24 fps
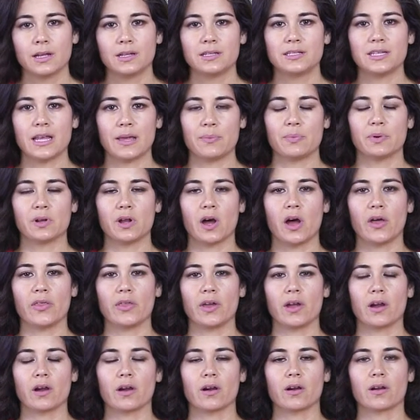Tape it on
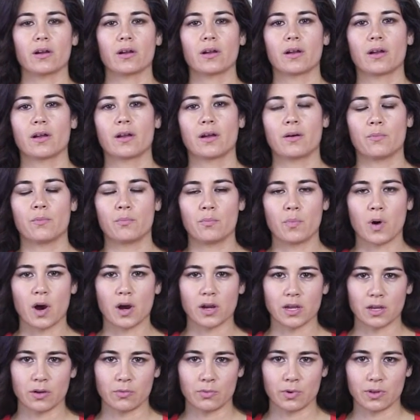there, mark
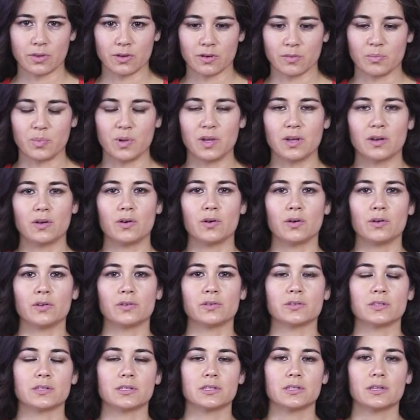it with your
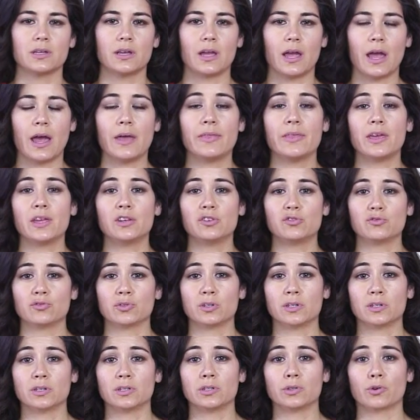pinholes, and then
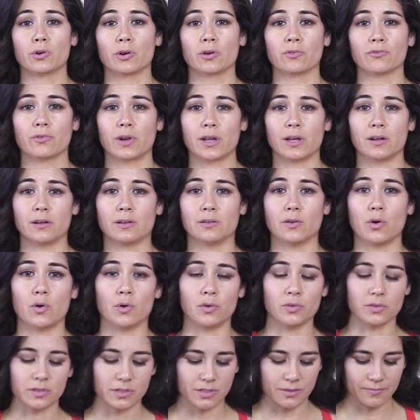drill your rail
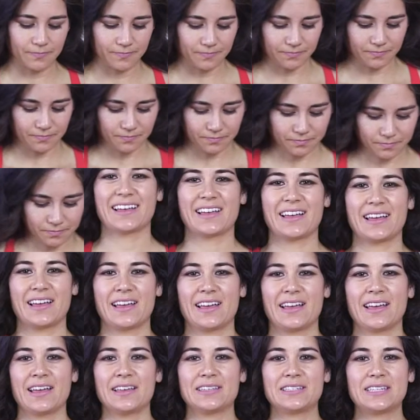holes.
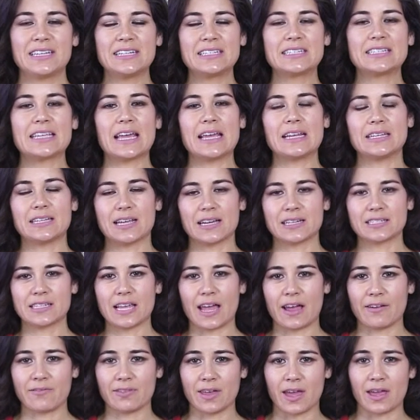Since skate decks
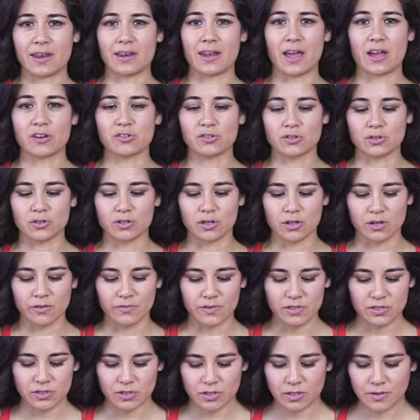have that natural
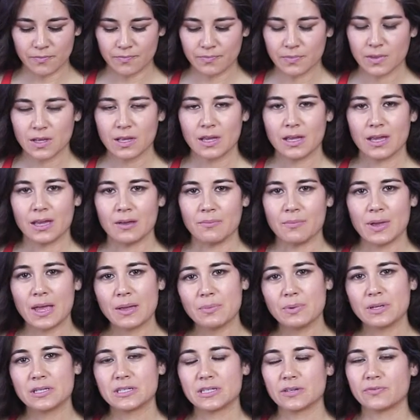curvature, it may
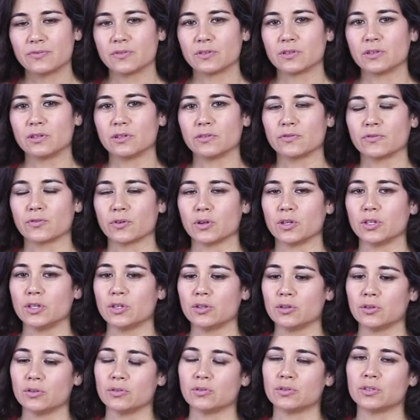be difficult for
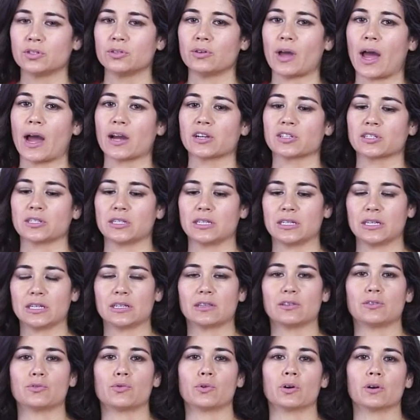you to actually
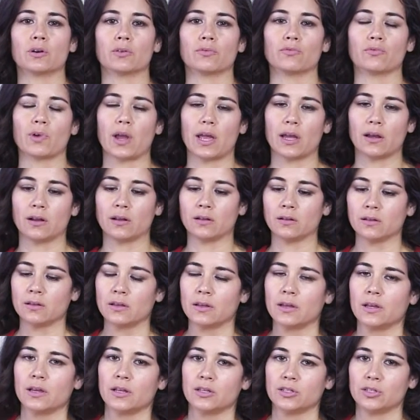get your rail
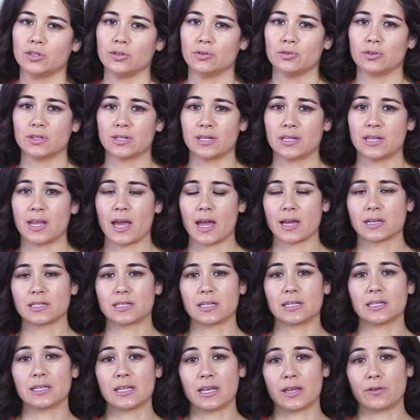to connect
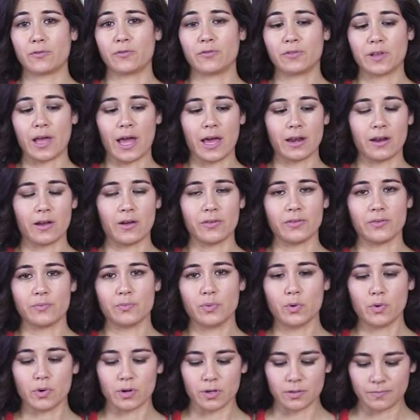and lay flat on the
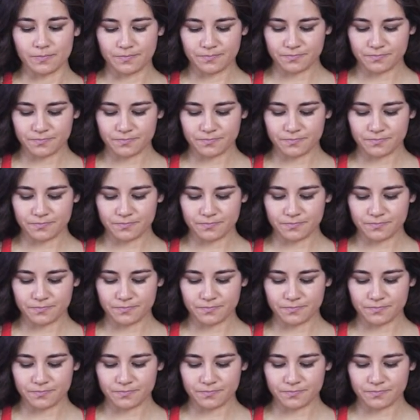board.